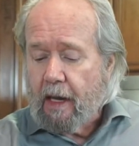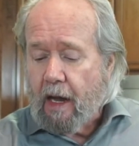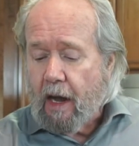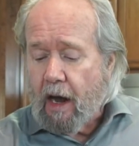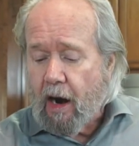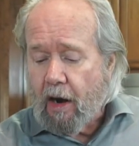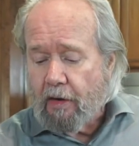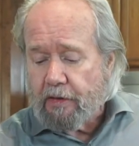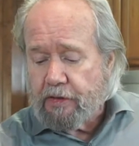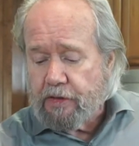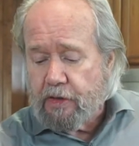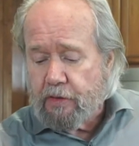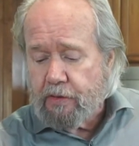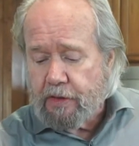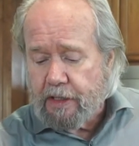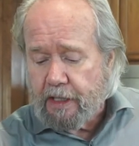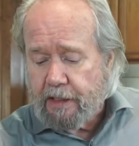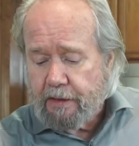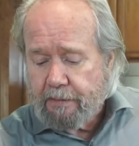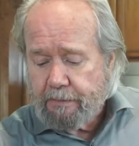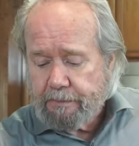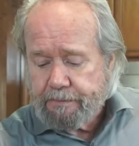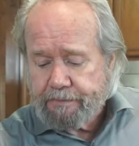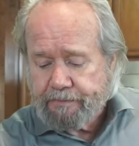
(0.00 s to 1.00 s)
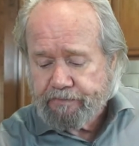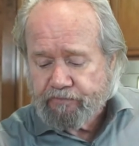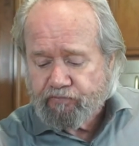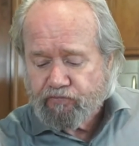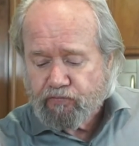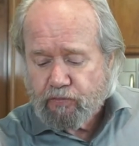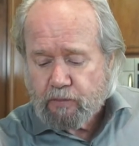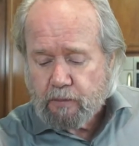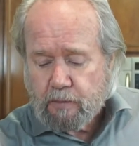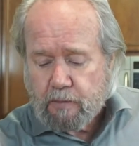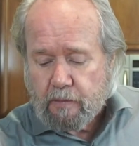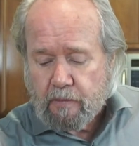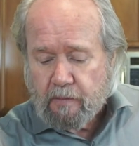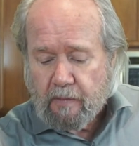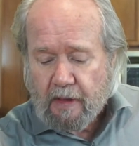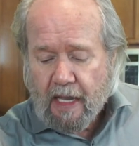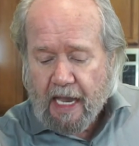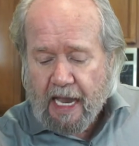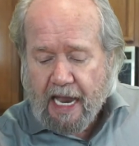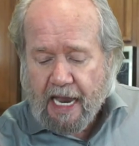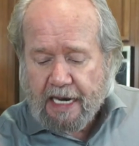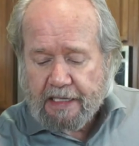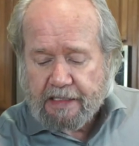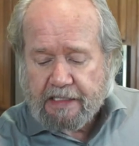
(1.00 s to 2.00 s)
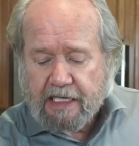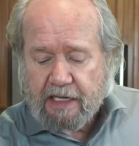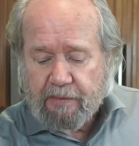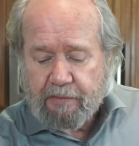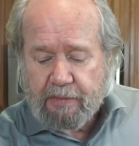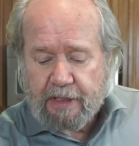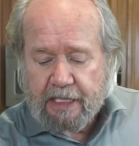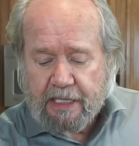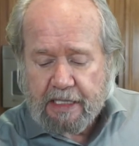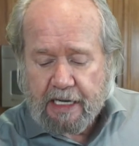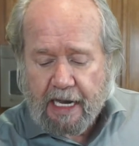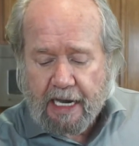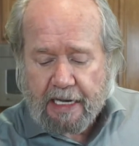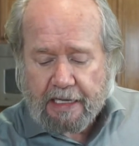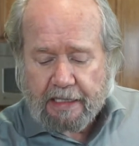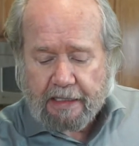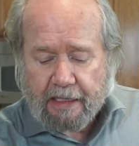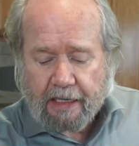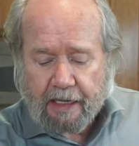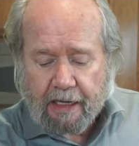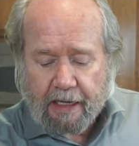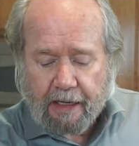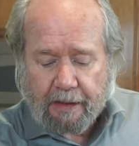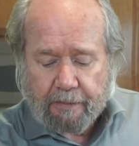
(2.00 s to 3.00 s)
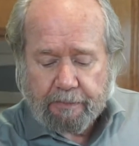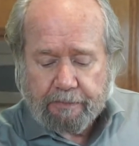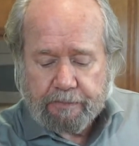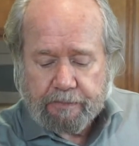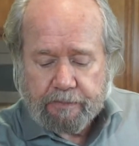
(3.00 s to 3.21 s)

our unit and get me a